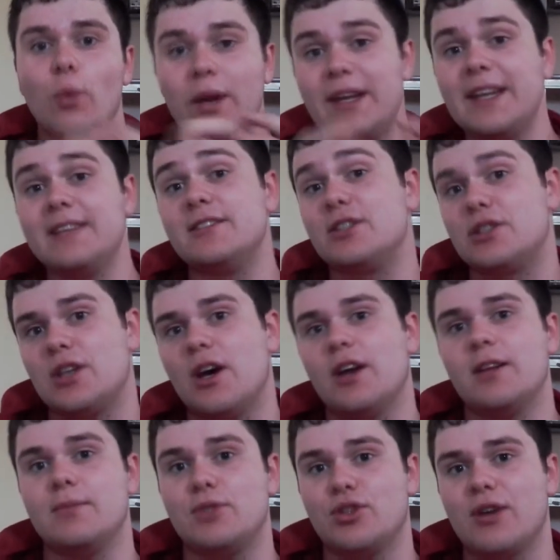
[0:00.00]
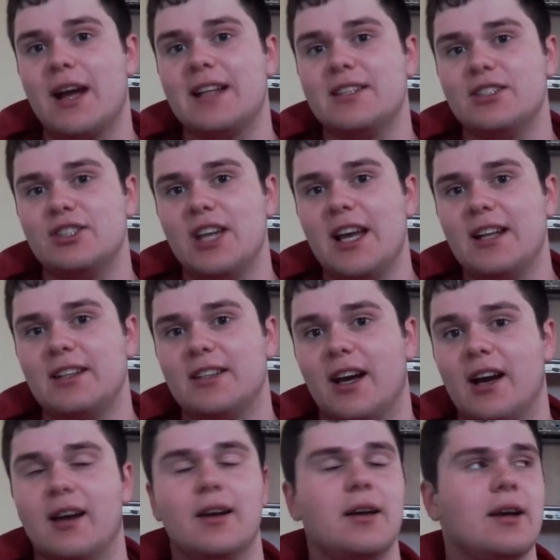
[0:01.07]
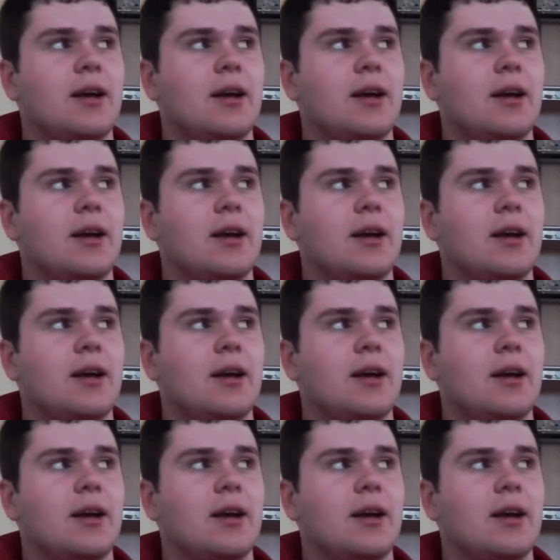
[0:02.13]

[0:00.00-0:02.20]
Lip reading: we need to turn him transgender.